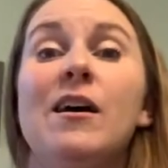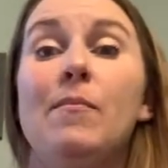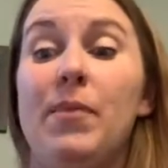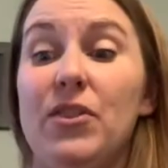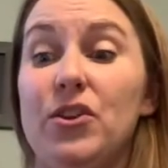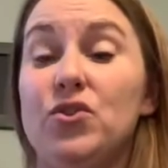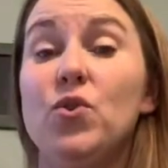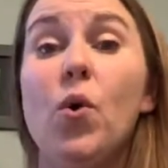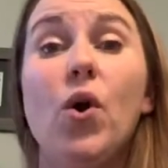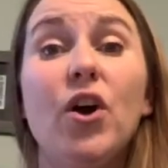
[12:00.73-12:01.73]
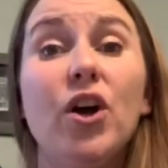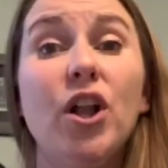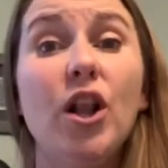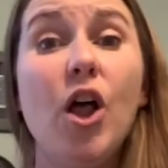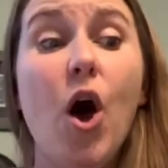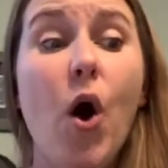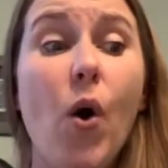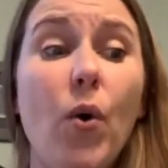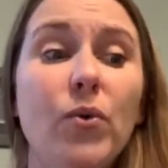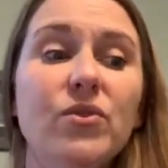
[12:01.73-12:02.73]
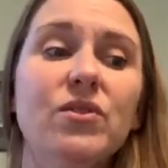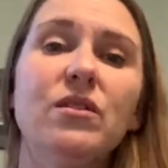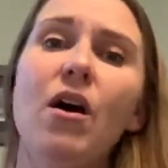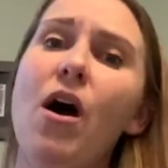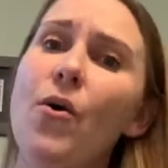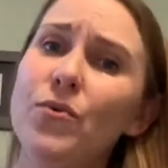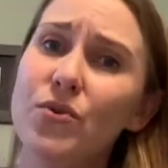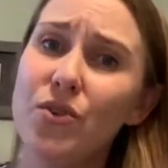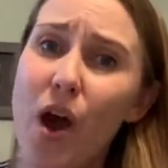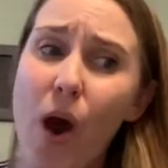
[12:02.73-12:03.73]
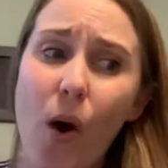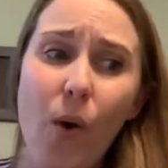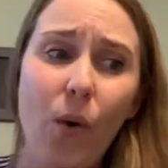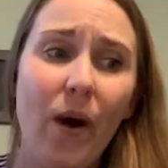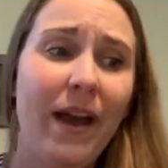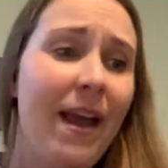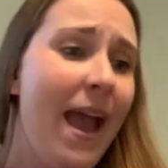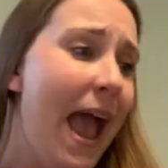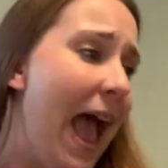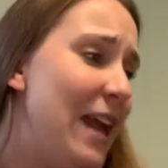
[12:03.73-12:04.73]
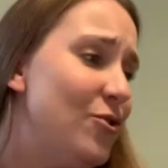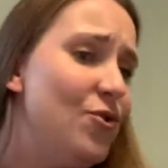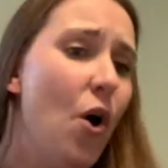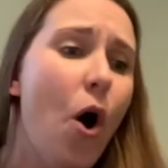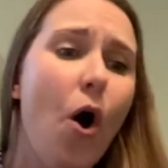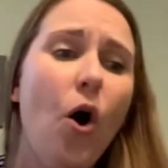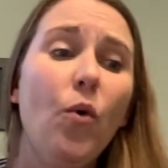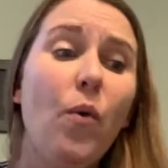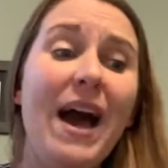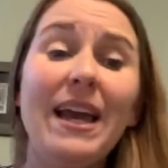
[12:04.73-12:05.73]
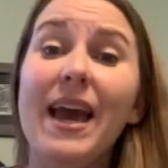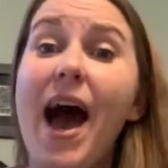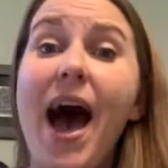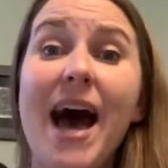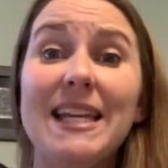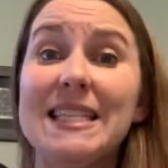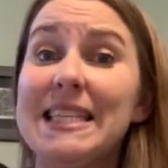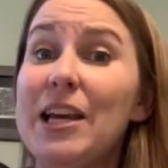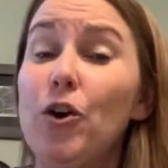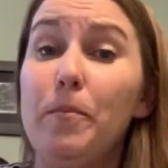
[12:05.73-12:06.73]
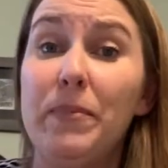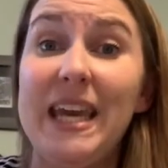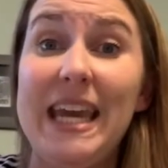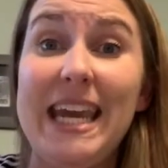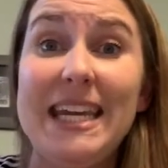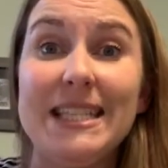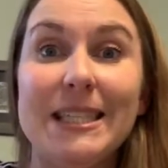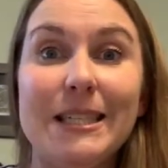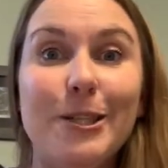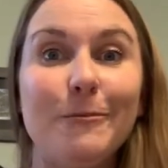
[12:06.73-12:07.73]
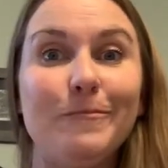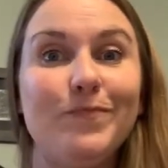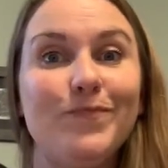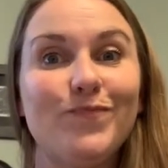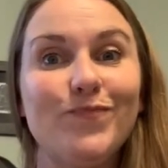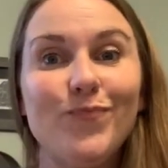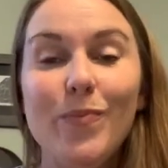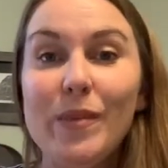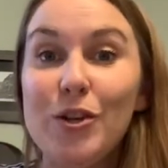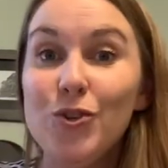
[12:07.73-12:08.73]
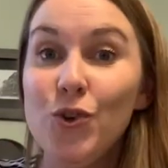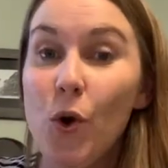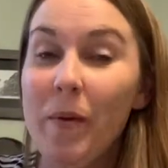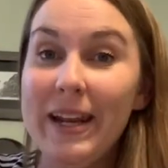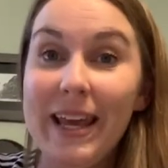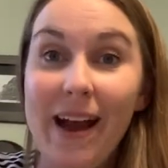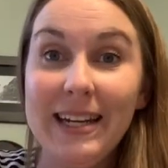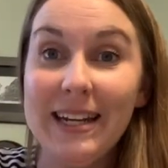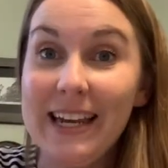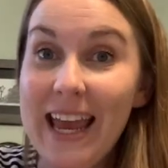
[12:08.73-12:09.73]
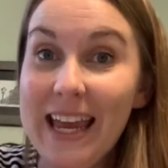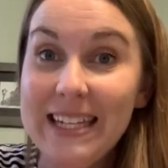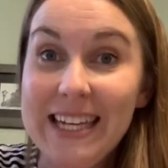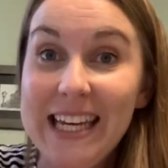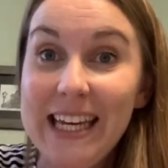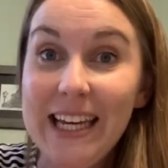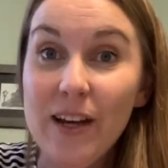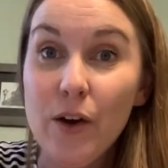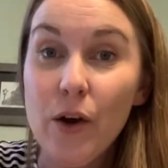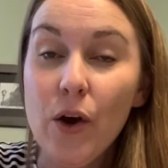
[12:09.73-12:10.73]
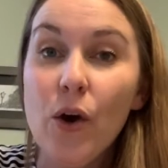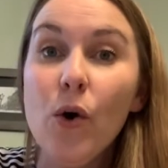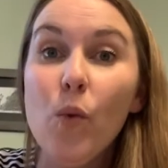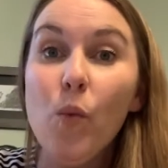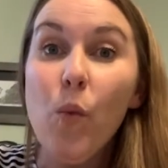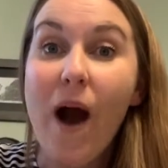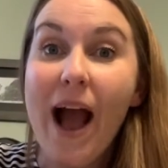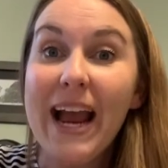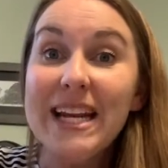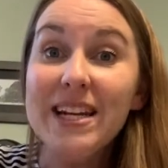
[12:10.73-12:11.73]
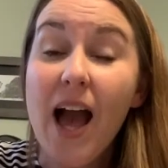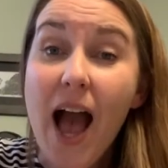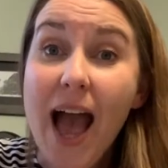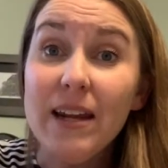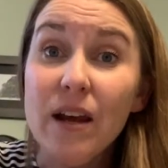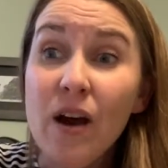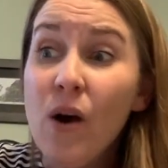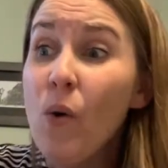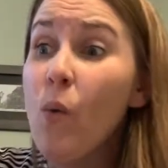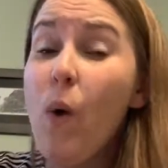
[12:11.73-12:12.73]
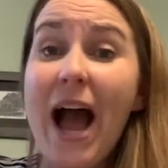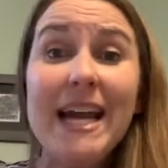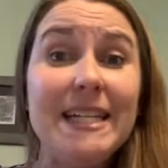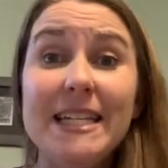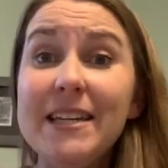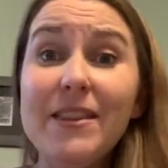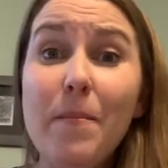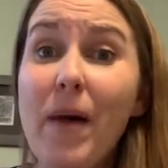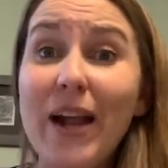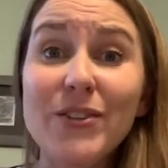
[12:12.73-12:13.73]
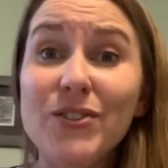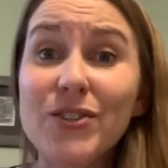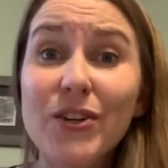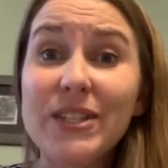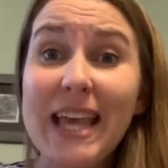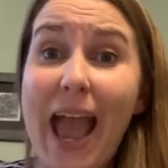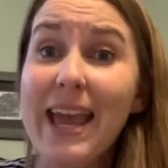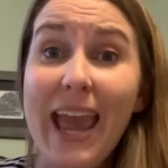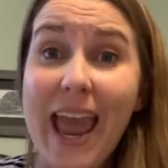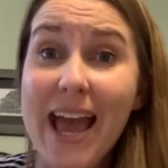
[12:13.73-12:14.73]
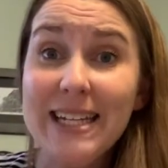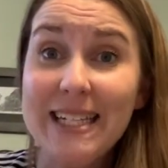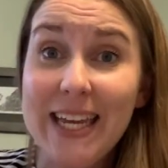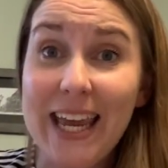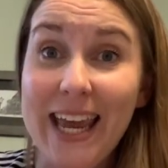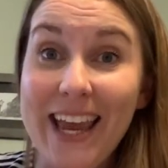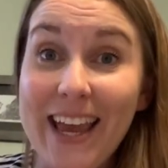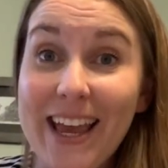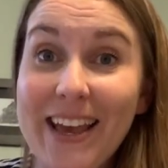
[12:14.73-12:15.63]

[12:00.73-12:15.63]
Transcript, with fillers: But the door closed. Oh no. And no one got a single piece. Nobody got any candy. Why not? Why didn't the monsters get candy?